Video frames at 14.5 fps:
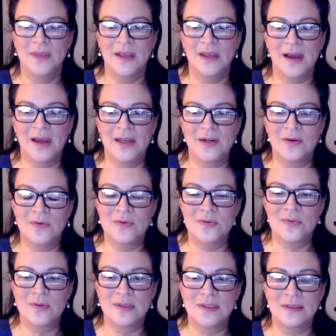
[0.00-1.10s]
I
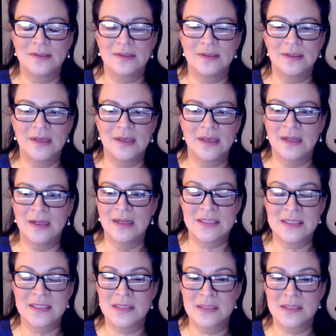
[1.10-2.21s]
know it's
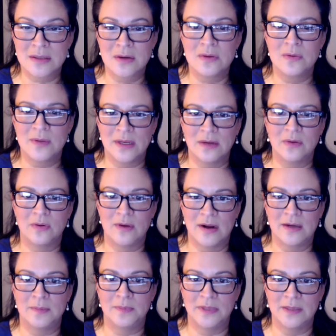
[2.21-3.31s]
so
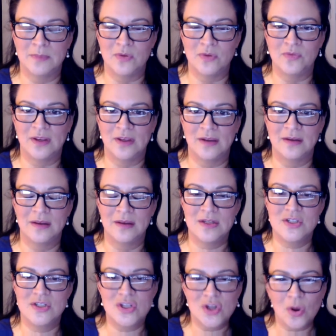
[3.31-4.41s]
incredibly moving
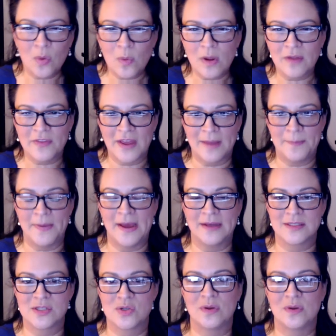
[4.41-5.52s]
to know all that
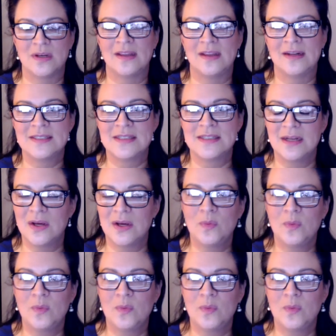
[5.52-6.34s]
backstory. We